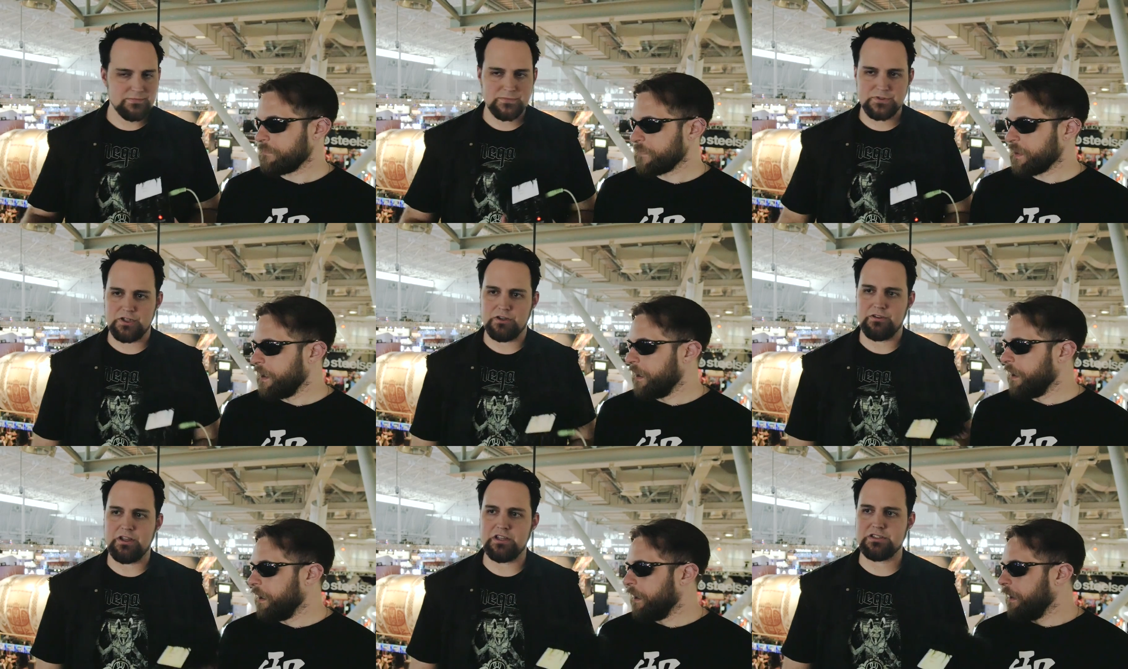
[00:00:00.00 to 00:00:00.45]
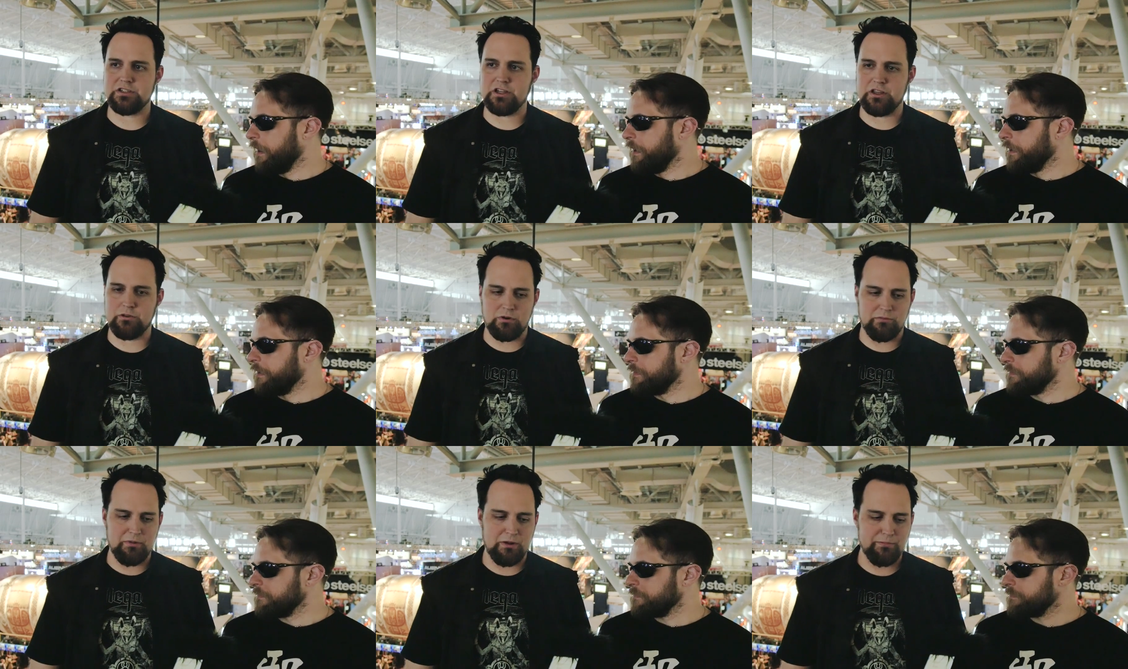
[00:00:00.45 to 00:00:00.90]
Speaker 1: So that's
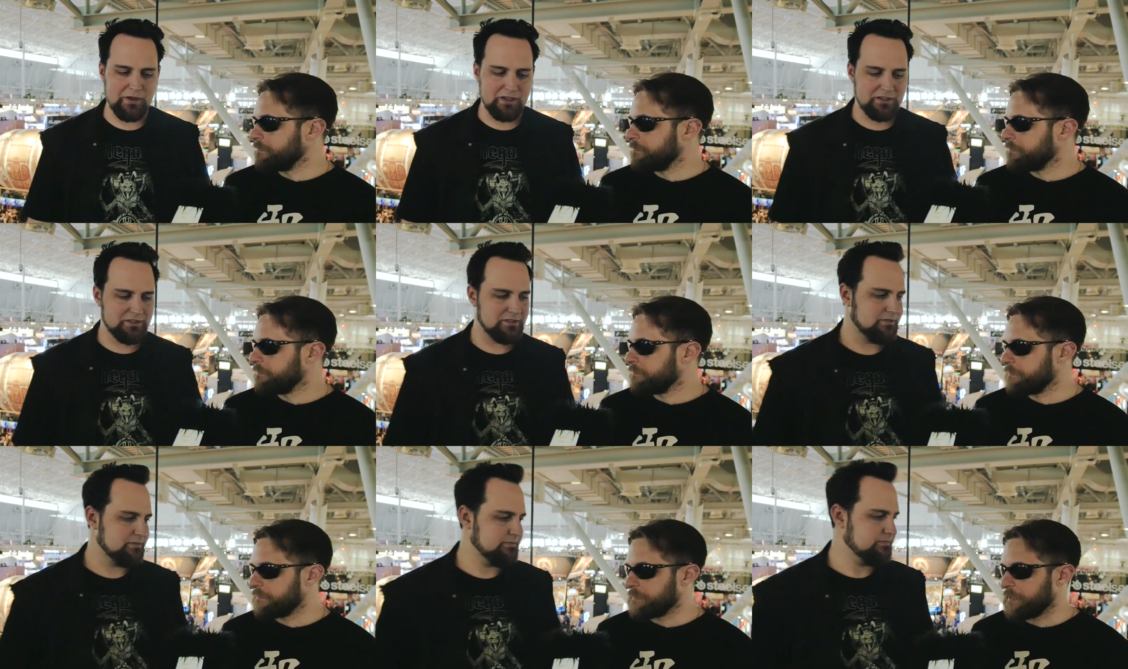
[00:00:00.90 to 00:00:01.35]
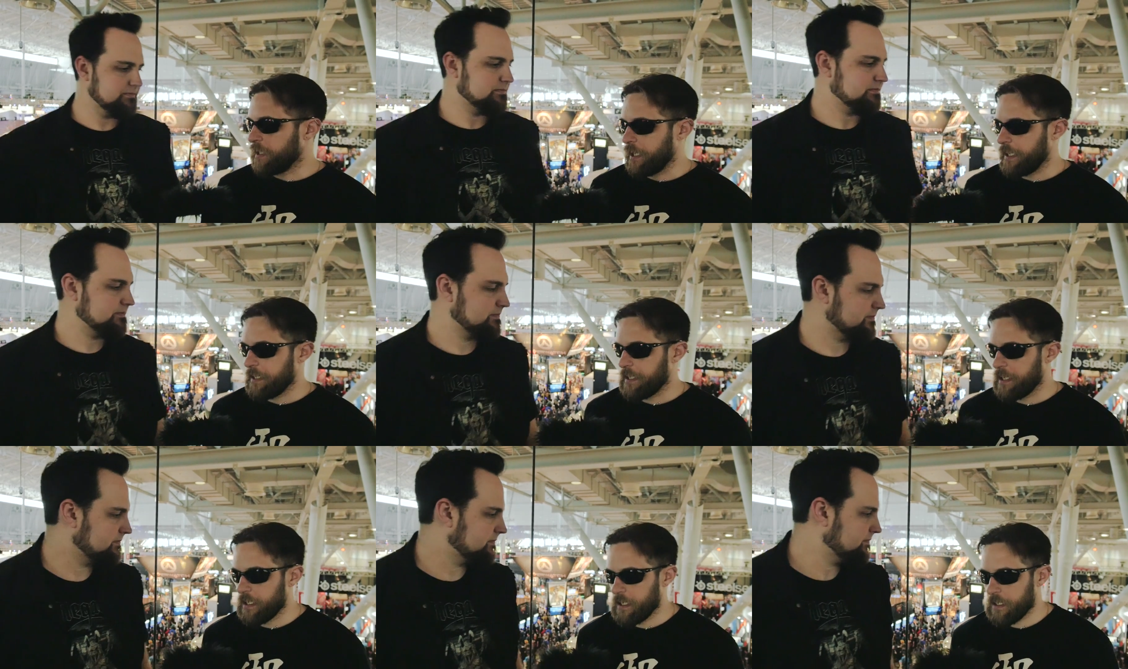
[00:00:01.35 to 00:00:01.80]
another one of my picks.
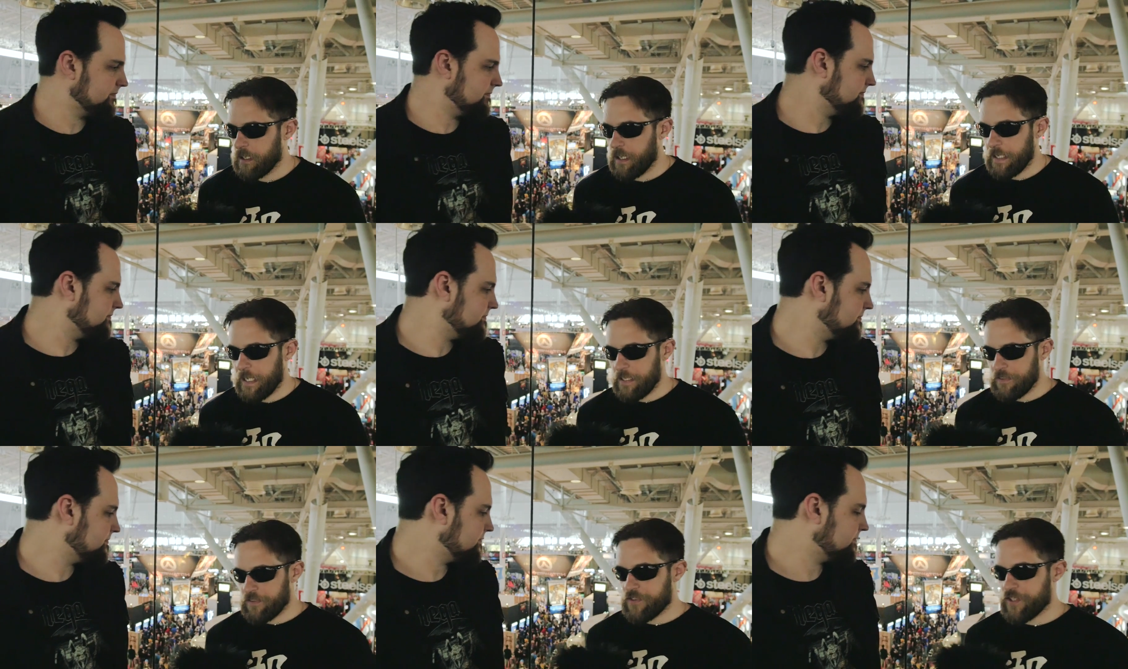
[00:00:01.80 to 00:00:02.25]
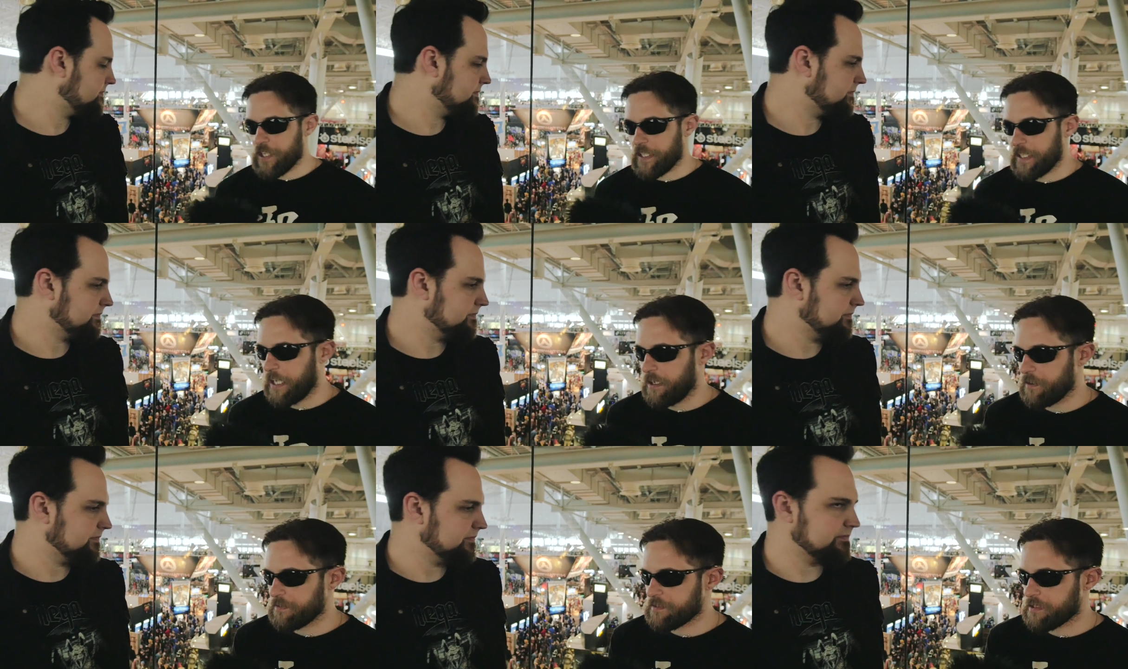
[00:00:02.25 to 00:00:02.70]
I,
Speaker 2: uh, I got to check
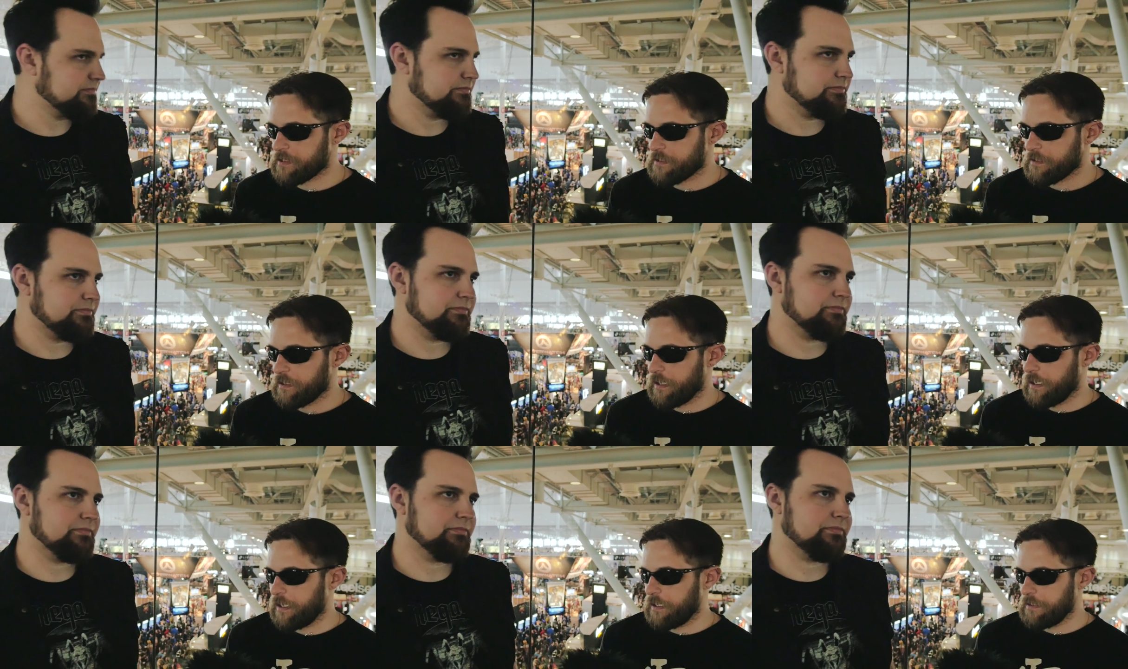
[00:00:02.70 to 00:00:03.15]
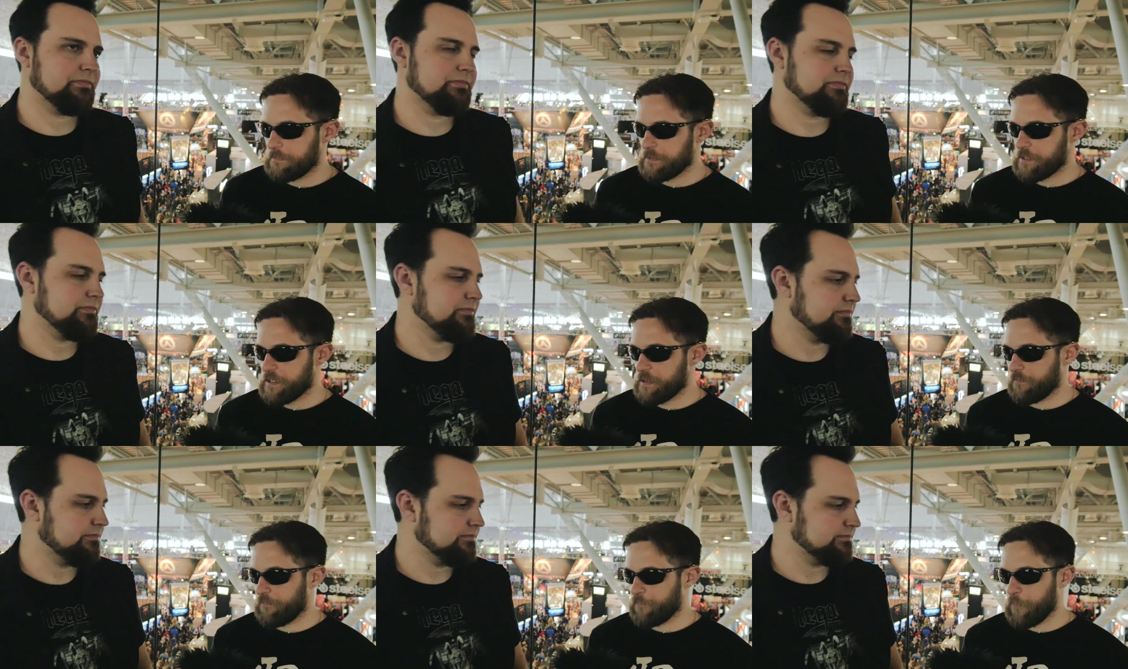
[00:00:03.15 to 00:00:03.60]
out uh,
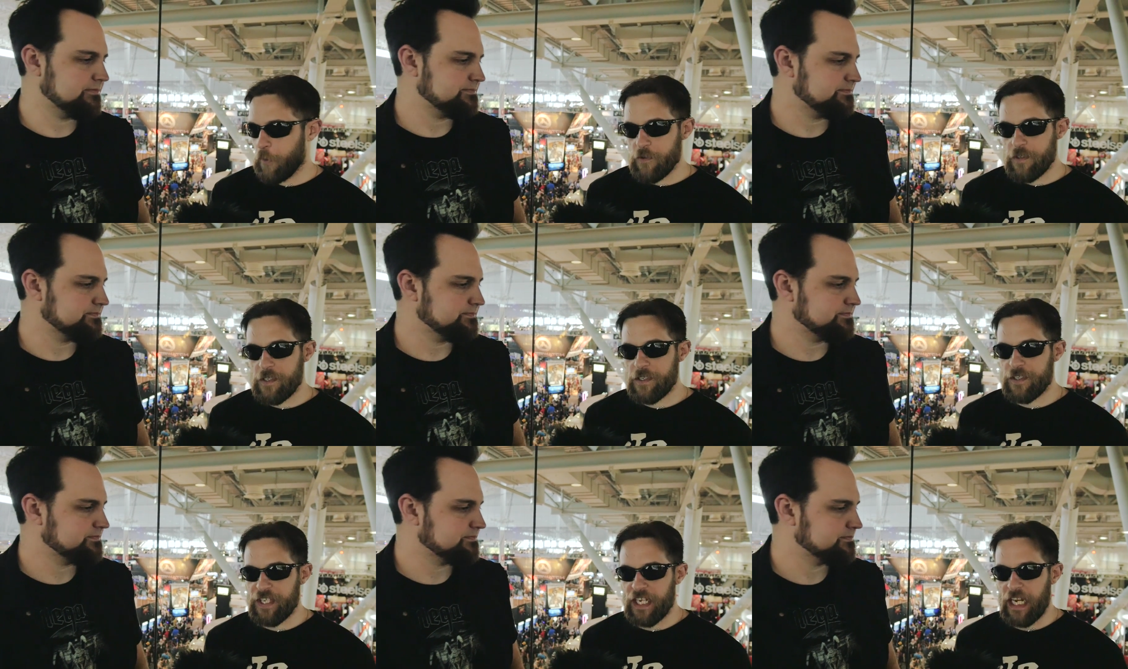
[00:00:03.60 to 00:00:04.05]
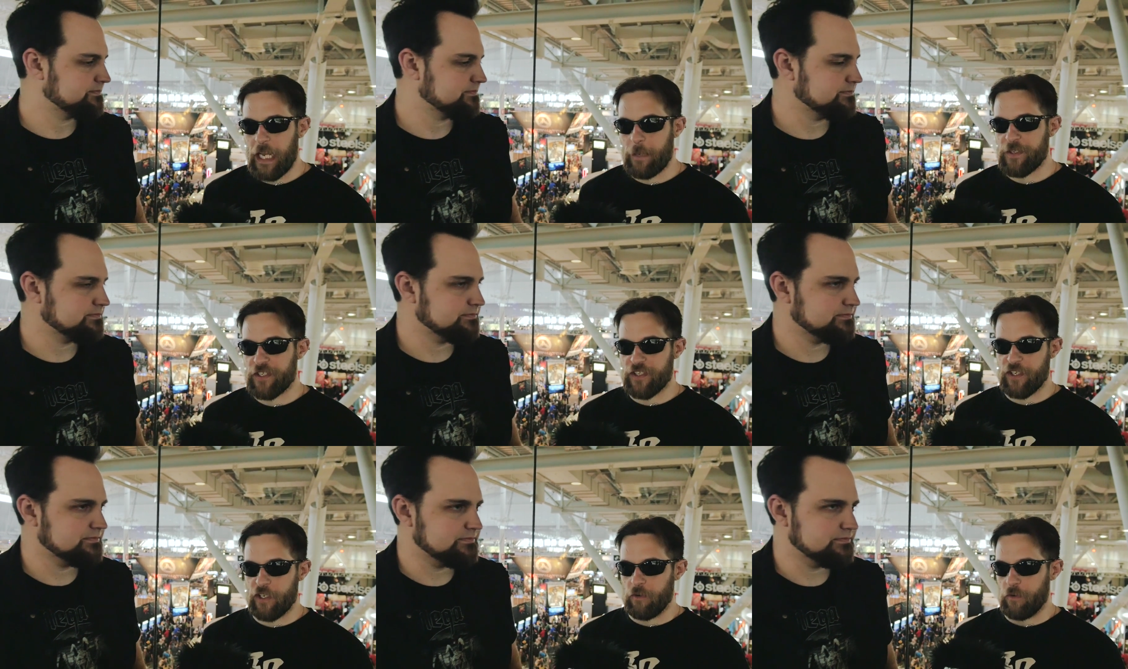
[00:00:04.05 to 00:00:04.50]
Frozen
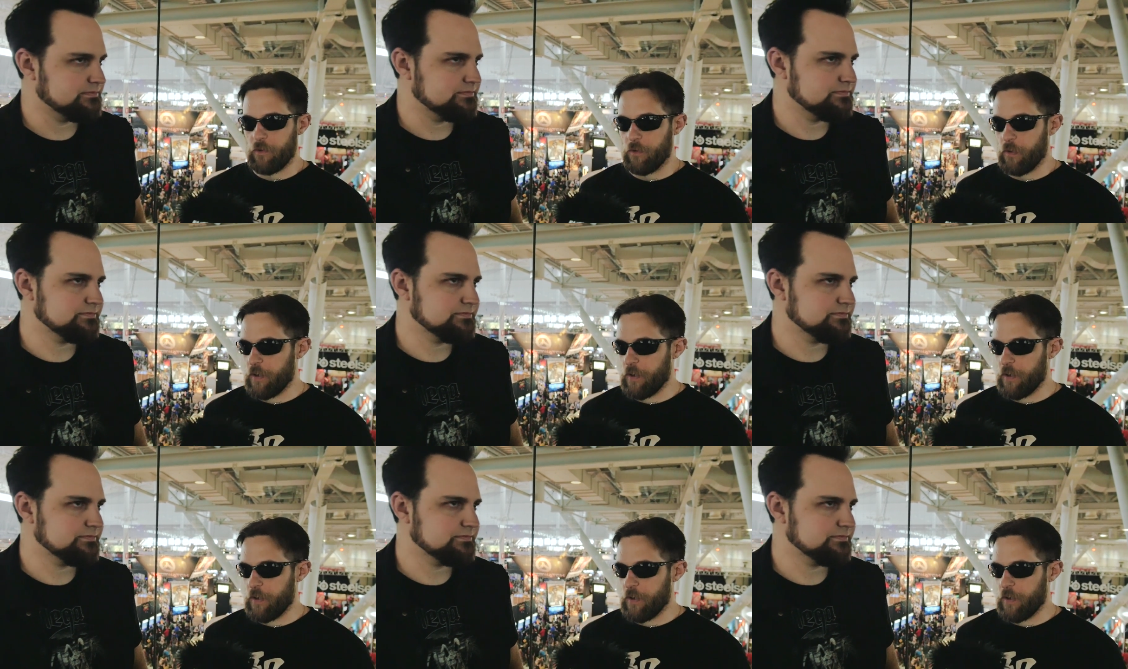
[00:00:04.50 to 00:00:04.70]
Synapse 2,